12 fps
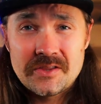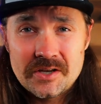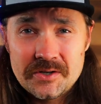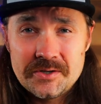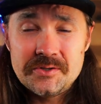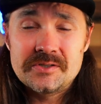the
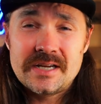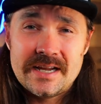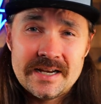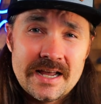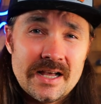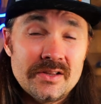hooch
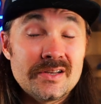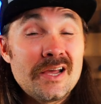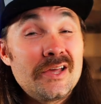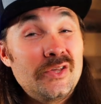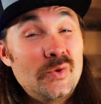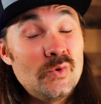in Helen,
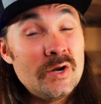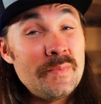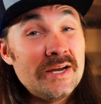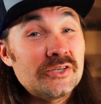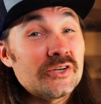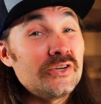you wanna
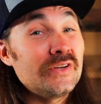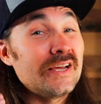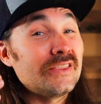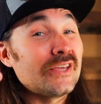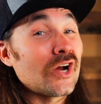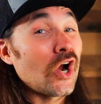make sure you
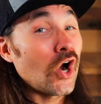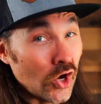get there